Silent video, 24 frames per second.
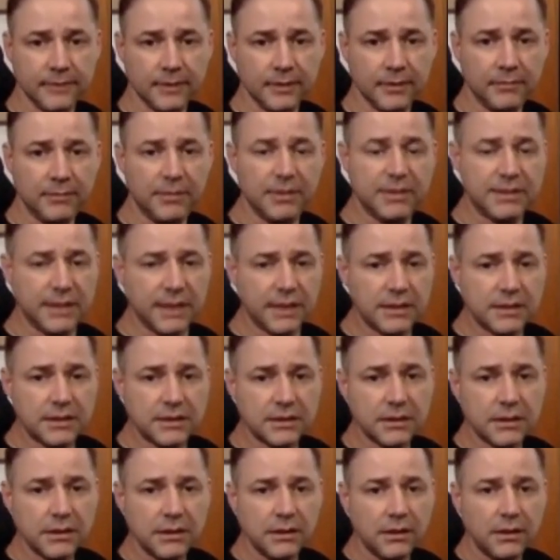Make sense?
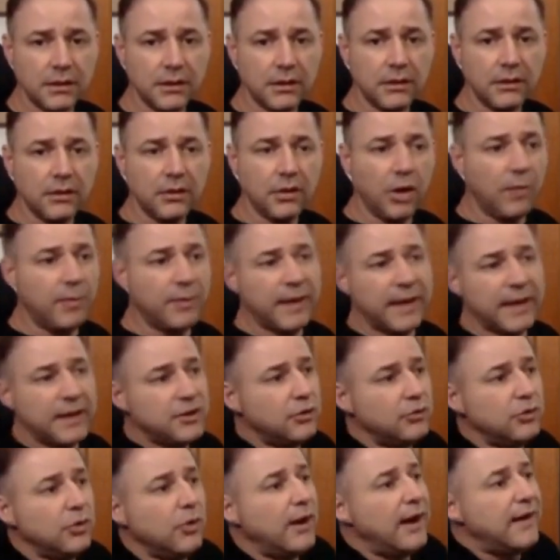Oh, but I don't
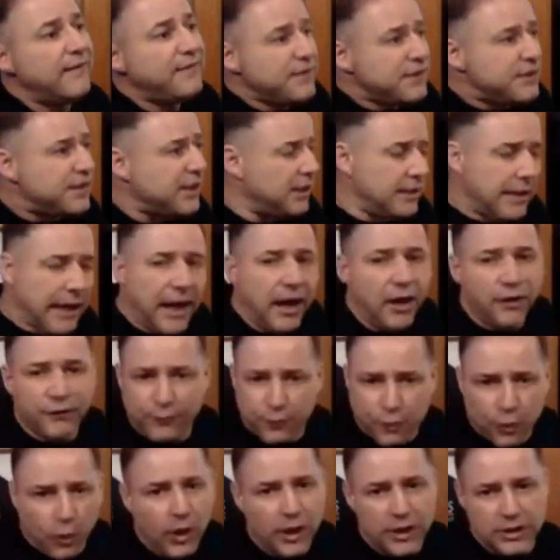know everything. Yeah, of
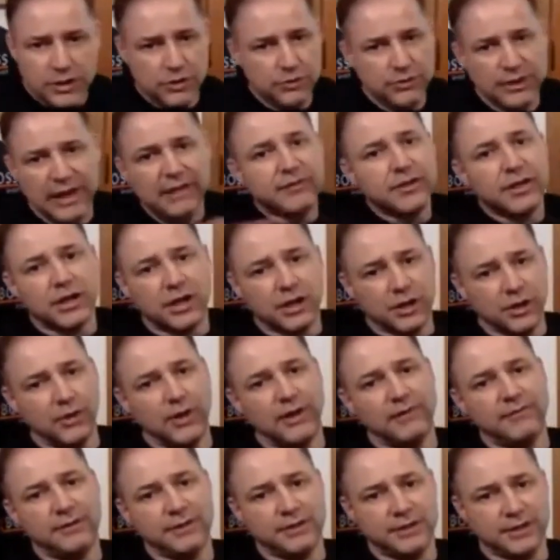course. You're never going to know
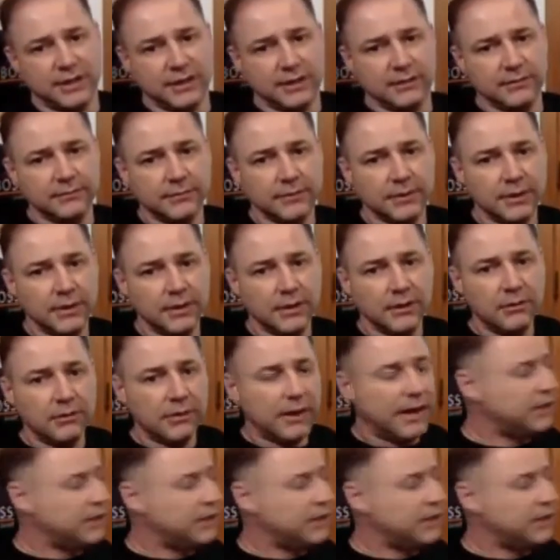everything. Right?